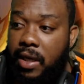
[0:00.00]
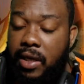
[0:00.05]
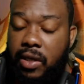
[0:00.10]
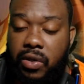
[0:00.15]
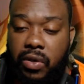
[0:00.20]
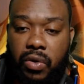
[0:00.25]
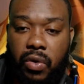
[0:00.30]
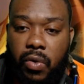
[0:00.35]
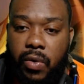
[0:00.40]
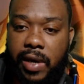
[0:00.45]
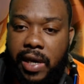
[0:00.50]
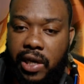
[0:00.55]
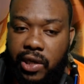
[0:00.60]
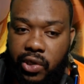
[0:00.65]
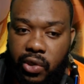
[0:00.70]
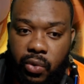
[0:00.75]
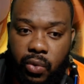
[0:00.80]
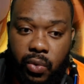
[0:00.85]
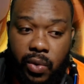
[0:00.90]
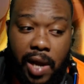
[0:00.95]
It's no
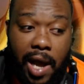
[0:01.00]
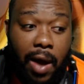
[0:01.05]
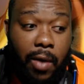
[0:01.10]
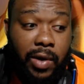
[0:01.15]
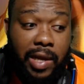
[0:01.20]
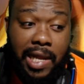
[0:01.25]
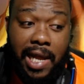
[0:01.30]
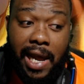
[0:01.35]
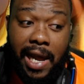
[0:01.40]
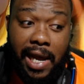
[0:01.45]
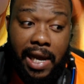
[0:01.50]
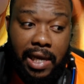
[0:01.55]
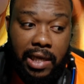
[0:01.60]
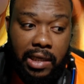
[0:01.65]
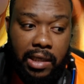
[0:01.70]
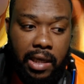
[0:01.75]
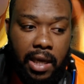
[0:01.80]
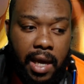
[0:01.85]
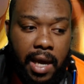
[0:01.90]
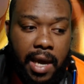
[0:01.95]
issue.
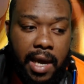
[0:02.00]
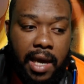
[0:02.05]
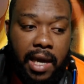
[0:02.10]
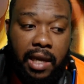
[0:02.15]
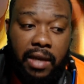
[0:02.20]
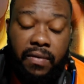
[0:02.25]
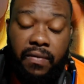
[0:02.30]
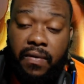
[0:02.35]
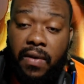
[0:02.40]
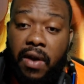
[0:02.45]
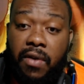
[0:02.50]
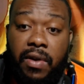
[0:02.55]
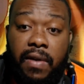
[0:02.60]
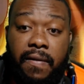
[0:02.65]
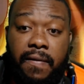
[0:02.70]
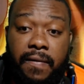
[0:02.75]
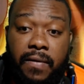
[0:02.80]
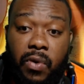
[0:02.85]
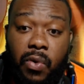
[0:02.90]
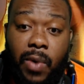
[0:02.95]
Nowadays, it's
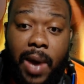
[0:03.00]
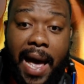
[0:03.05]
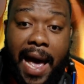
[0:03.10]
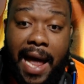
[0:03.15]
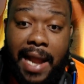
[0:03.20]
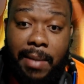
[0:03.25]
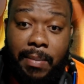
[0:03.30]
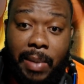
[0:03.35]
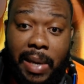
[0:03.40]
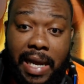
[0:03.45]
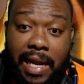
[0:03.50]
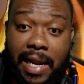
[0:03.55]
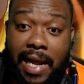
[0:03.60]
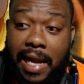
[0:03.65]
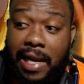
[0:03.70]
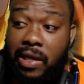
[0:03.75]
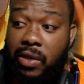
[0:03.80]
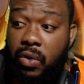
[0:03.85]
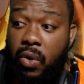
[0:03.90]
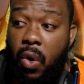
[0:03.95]
very few anime
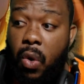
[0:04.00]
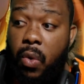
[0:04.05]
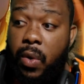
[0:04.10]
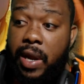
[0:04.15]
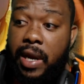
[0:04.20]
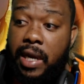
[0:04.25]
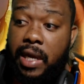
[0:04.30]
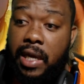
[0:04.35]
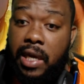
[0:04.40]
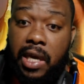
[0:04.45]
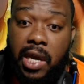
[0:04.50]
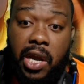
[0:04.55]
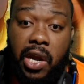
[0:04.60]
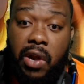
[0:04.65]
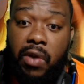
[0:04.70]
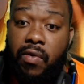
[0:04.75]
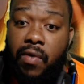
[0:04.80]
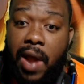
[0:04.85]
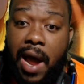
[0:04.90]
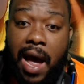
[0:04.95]
that is going
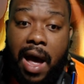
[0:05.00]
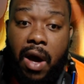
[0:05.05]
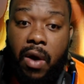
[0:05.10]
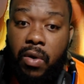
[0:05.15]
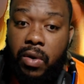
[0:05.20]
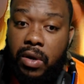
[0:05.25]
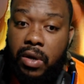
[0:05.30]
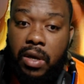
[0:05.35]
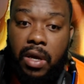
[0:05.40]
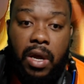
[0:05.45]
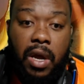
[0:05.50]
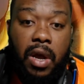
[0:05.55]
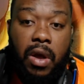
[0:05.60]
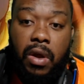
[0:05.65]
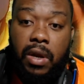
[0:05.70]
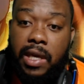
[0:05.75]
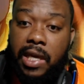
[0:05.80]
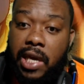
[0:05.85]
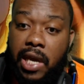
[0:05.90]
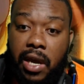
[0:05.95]
year round.
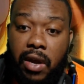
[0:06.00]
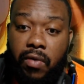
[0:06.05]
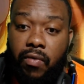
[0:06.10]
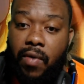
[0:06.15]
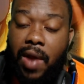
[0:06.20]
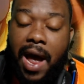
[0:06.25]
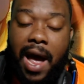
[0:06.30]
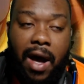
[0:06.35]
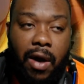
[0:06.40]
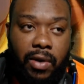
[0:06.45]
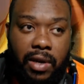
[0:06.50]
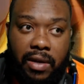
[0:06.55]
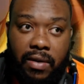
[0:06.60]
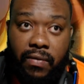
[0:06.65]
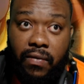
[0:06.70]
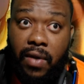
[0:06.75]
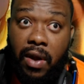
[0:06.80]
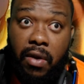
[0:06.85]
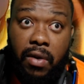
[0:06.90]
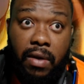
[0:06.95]

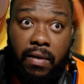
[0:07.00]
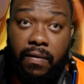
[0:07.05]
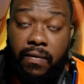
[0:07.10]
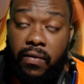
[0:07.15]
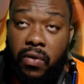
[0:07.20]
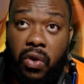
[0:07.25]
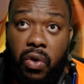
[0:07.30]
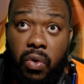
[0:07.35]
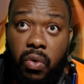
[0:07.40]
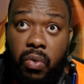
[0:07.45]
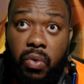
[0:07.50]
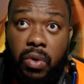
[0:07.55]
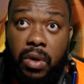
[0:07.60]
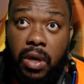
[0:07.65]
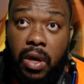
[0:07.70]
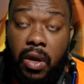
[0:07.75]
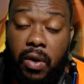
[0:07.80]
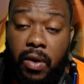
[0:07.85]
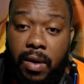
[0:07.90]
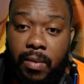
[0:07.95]
It's very few.
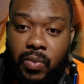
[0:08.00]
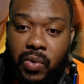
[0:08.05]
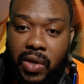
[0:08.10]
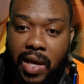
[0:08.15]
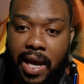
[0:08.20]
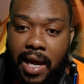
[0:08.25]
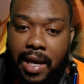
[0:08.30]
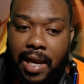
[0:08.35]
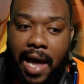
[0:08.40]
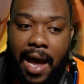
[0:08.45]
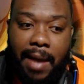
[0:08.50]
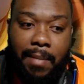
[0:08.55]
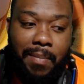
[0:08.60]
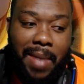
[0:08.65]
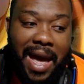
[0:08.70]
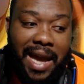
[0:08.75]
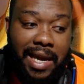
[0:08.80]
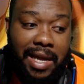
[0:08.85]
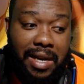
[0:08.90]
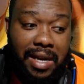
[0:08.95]
You know what I'm saying? Like
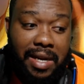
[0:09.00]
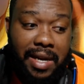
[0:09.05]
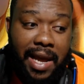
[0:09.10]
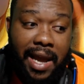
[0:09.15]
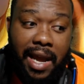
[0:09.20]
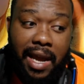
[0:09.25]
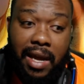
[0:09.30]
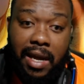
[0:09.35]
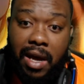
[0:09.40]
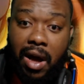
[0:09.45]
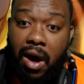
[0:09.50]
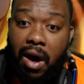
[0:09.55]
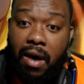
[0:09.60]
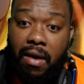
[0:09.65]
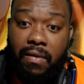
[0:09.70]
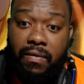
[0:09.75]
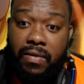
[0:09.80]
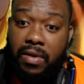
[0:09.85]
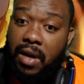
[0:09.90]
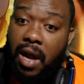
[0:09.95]
back in the day
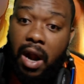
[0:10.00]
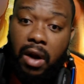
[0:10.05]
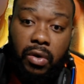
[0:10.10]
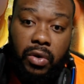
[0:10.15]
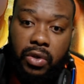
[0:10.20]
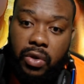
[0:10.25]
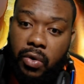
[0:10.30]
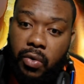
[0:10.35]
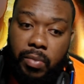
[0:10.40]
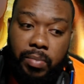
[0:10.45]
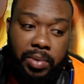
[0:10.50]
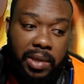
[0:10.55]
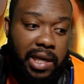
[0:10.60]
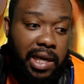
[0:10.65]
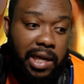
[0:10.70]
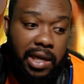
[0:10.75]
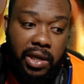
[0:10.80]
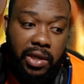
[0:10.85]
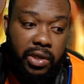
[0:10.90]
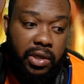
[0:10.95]
of Naruto,
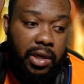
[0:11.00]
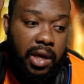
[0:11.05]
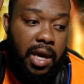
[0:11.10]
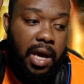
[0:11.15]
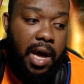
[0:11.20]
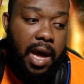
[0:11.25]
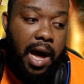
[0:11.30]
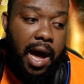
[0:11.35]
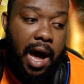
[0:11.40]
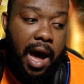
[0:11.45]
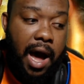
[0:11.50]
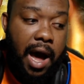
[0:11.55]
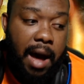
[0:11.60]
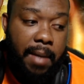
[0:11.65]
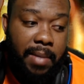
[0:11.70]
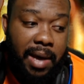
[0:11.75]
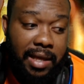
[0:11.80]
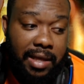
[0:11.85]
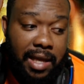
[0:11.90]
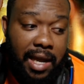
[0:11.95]
Bleach,
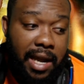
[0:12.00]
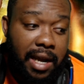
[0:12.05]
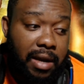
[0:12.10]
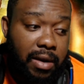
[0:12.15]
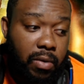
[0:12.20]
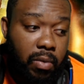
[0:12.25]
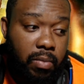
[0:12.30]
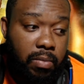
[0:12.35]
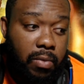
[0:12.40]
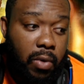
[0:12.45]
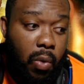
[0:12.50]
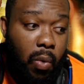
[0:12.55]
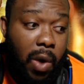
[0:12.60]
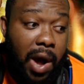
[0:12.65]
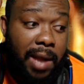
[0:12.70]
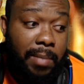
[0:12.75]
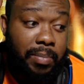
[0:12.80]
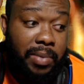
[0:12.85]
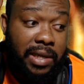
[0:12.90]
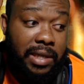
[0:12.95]
I think
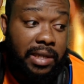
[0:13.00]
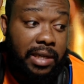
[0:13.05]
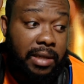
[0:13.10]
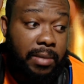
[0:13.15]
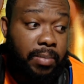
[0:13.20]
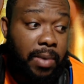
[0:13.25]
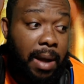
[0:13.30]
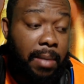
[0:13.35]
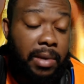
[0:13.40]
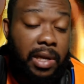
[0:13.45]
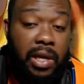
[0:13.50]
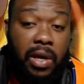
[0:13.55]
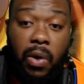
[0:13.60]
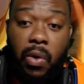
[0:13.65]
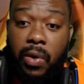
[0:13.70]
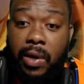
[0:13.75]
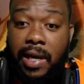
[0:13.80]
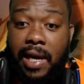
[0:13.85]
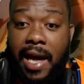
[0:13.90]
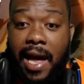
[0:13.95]
One Piece is probably the
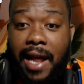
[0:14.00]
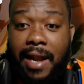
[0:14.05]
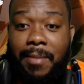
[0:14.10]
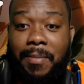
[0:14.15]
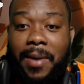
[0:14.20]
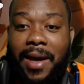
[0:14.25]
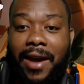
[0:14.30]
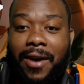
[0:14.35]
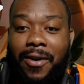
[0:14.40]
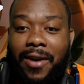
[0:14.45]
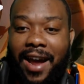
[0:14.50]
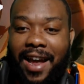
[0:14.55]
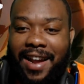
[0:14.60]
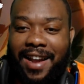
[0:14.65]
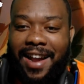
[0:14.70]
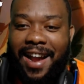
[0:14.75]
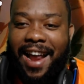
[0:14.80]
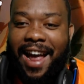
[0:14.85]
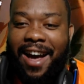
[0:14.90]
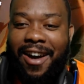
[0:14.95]
only anime
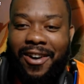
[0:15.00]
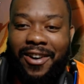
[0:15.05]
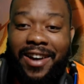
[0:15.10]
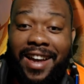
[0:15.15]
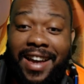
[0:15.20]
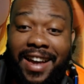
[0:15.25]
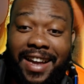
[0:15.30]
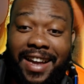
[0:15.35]
right now